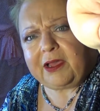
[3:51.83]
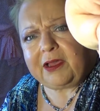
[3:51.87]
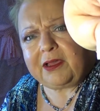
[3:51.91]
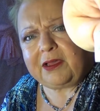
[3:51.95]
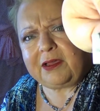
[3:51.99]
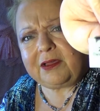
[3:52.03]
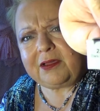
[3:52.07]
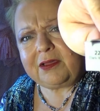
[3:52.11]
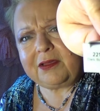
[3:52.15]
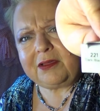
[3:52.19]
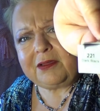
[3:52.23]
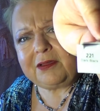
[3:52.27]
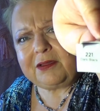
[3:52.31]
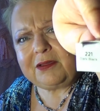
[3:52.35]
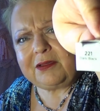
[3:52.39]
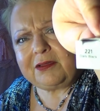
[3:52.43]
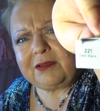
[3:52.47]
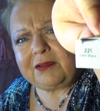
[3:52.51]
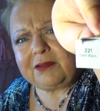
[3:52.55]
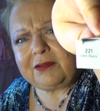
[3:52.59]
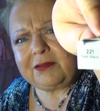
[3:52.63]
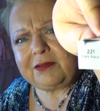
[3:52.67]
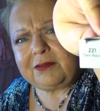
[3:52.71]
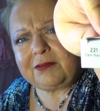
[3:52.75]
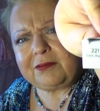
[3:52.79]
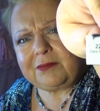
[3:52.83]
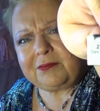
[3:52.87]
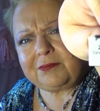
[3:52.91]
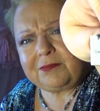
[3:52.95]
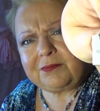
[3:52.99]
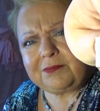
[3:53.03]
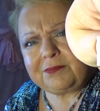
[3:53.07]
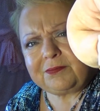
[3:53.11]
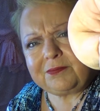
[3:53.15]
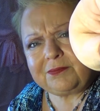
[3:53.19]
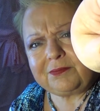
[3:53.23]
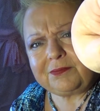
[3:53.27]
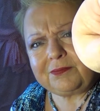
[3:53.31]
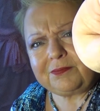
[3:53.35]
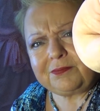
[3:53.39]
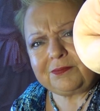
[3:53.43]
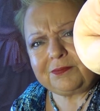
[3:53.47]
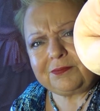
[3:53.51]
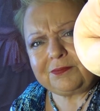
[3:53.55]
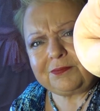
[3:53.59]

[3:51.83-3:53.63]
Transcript: Nobody speaks.